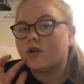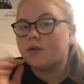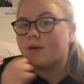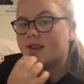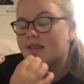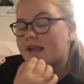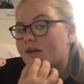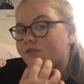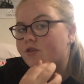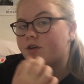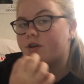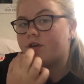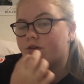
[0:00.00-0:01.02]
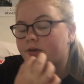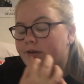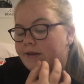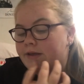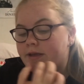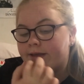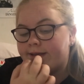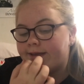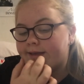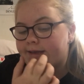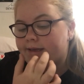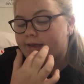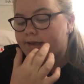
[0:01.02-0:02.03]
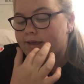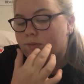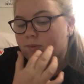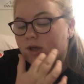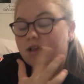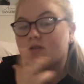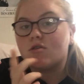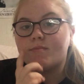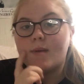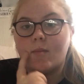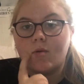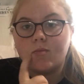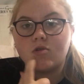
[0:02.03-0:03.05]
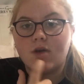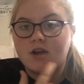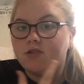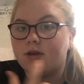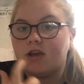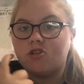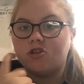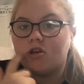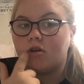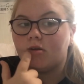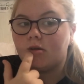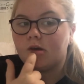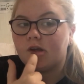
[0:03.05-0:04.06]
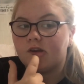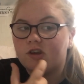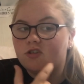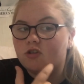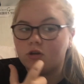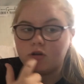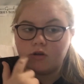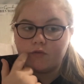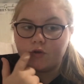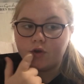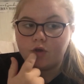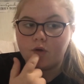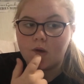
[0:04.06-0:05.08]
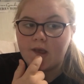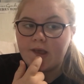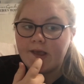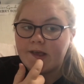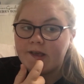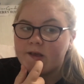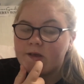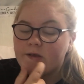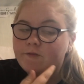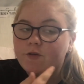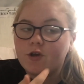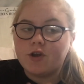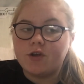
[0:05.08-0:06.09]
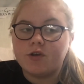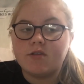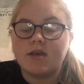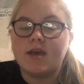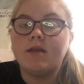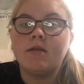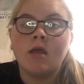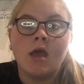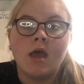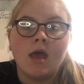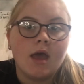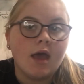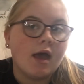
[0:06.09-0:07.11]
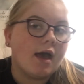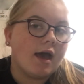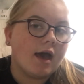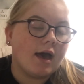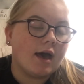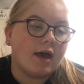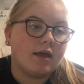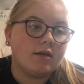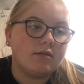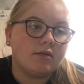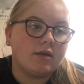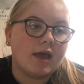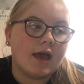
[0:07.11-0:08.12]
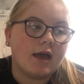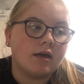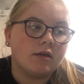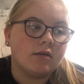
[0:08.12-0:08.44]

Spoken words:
on the Wednesday afternoon because it was my mum's graduation because she'd done another degree for nursing, and yeah.